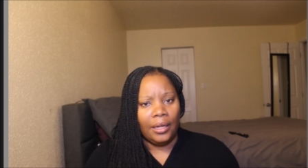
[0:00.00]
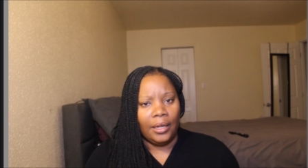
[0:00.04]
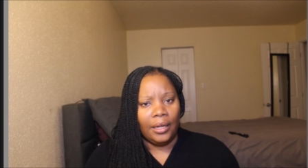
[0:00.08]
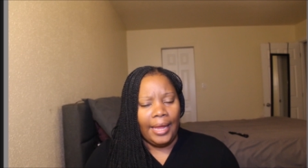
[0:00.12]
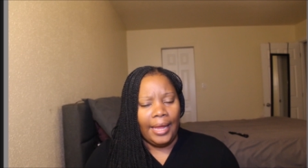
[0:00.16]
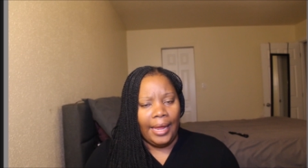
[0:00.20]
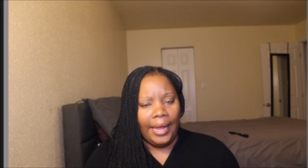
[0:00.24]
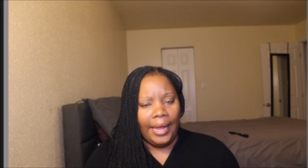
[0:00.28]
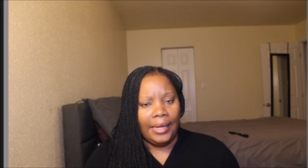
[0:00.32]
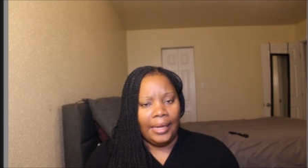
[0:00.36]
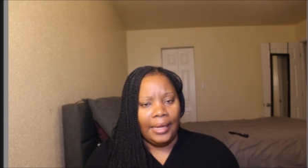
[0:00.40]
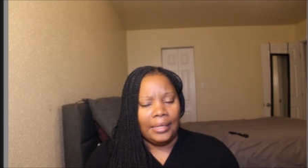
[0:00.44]

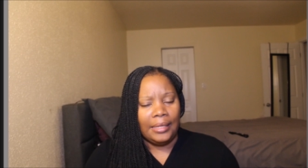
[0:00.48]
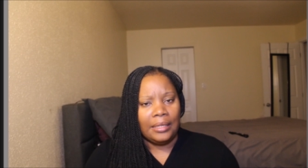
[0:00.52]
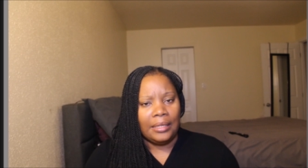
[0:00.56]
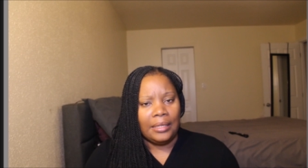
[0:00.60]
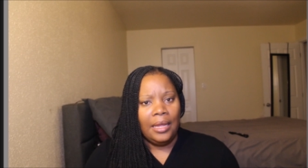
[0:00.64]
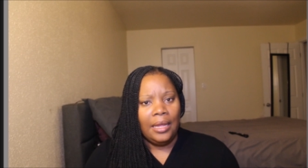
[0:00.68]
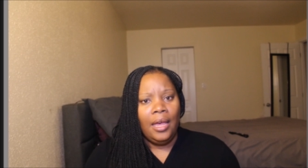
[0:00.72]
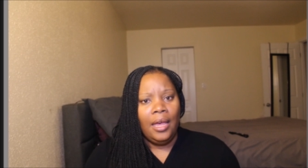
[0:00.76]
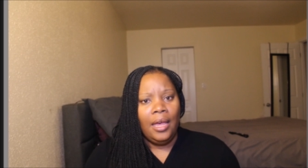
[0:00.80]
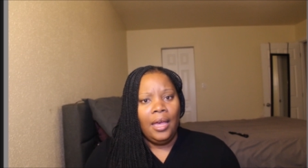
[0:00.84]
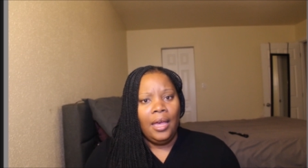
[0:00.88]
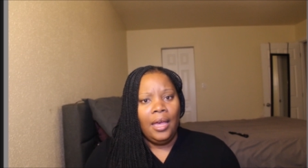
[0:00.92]

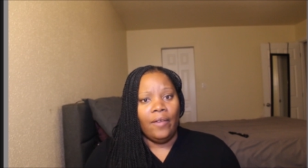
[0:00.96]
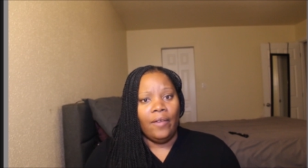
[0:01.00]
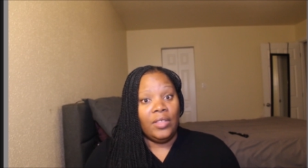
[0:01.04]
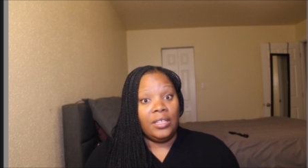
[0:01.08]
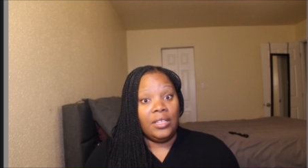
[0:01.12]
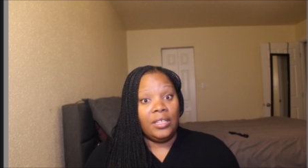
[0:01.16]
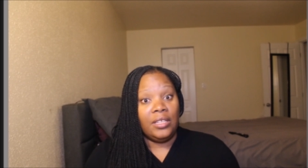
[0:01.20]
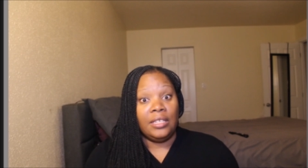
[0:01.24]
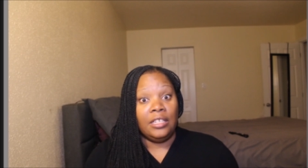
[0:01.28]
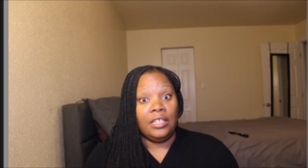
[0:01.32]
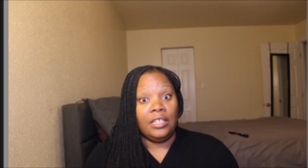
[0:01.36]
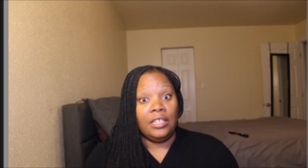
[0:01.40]
case if
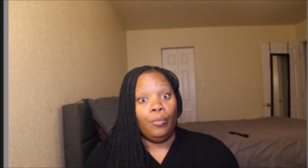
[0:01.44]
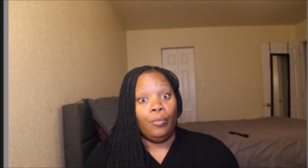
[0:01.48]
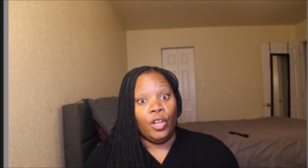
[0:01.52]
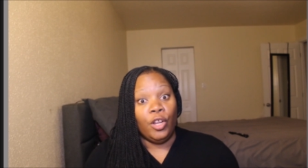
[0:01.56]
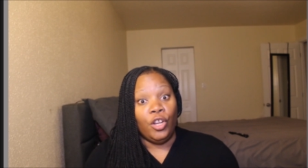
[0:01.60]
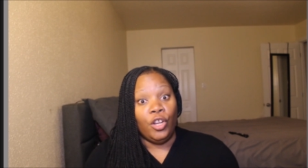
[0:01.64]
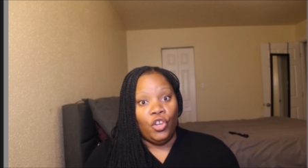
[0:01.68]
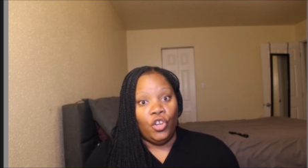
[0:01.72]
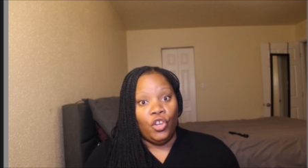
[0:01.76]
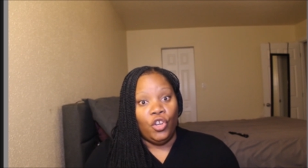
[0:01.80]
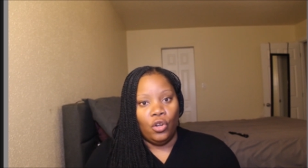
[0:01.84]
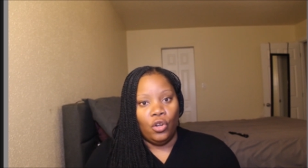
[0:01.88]
this is
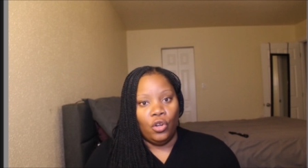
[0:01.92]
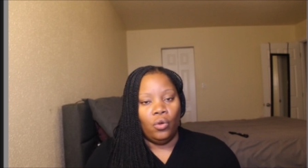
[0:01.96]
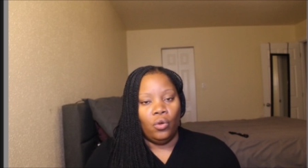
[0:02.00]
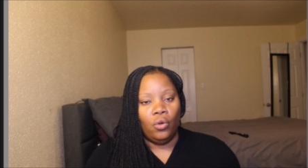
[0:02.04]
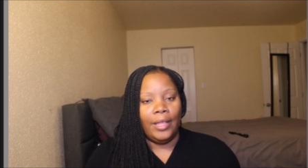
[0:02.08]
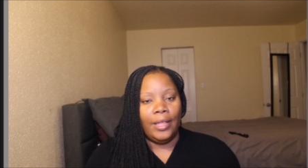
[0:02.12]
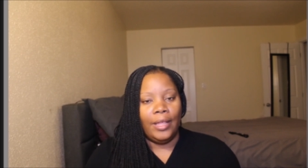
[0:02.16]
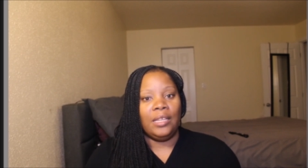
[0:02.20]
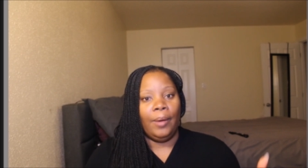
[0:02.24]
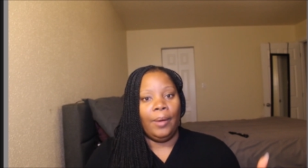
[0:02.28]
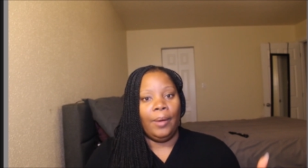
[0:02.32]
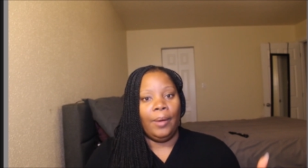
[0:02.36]
something new
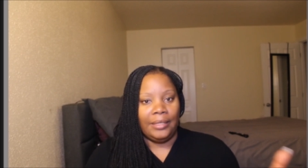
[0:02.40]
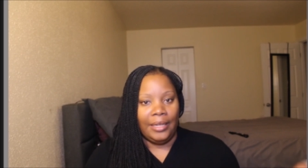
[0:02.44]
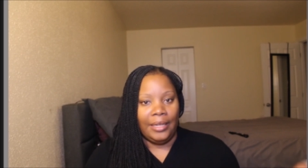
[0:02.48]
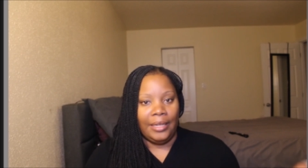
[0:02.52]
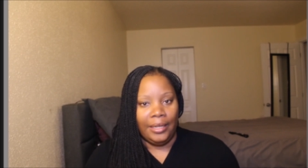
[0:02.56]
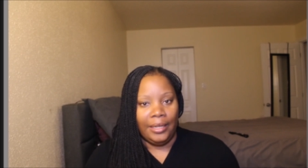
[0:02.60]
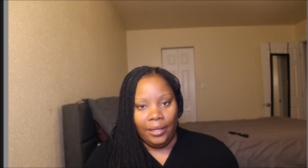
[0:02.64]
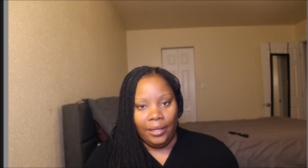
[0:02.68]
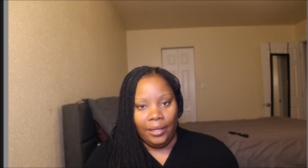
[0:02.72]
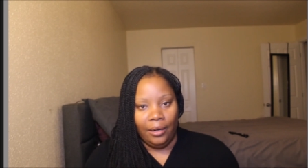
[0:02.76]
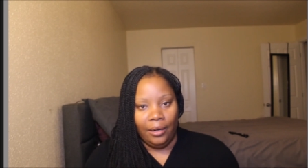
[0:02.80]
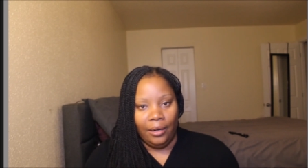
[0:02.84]
that's about to
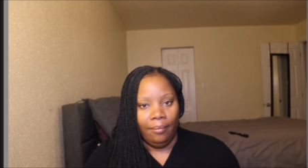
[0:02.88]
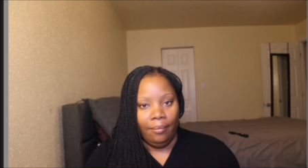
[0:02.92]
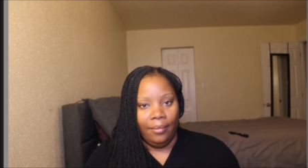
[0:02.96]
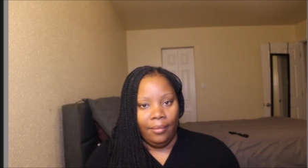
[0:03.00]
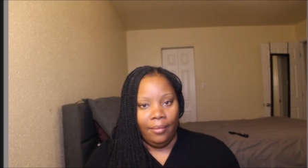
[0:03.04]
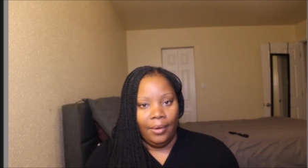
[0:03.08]
hit them?